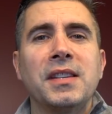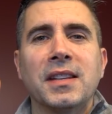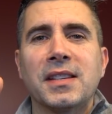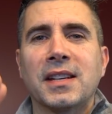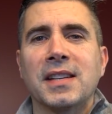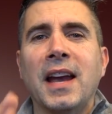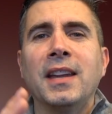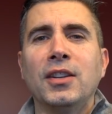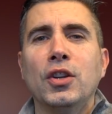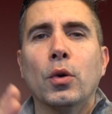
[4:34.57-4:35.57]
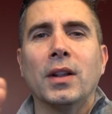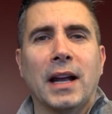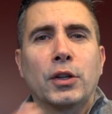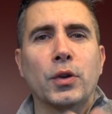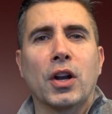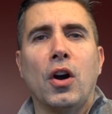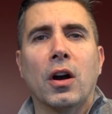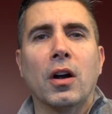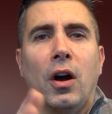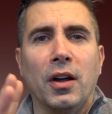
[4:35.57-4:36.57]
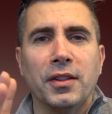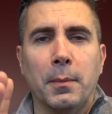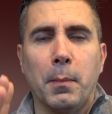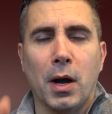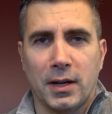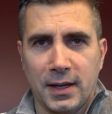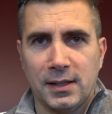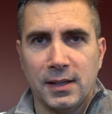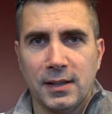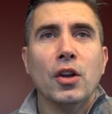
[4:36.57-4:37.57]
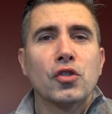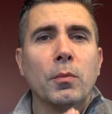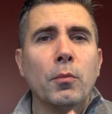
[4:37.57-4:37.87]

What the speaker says: see this exciting new electric car on the market. So